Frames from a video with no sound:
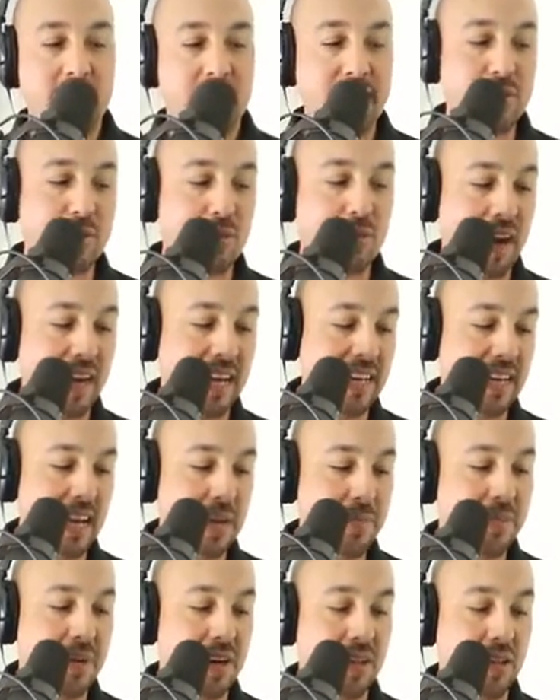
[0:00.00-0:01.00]
Has the writing
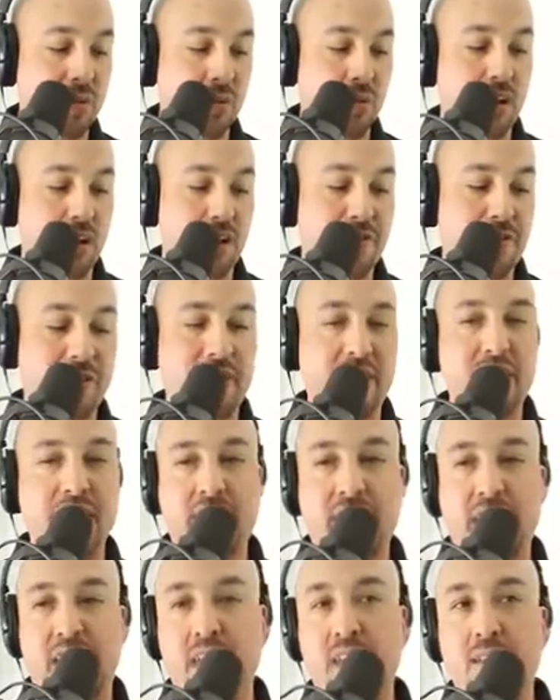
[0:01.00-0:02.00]
not been on the wall for
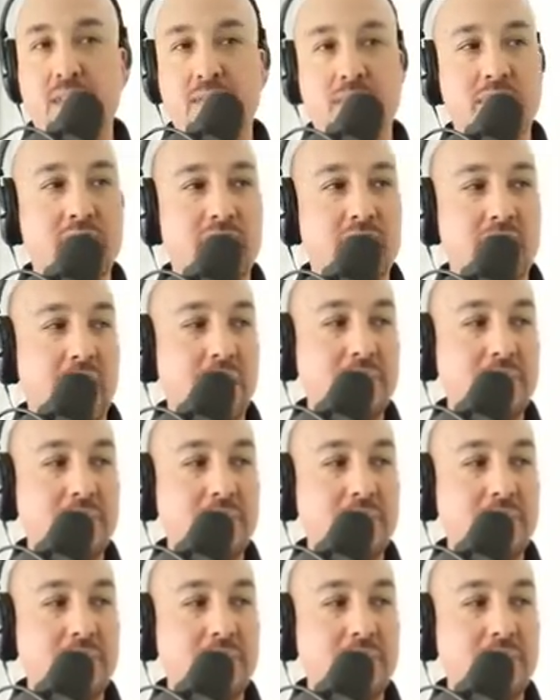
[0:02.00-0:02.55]
this game?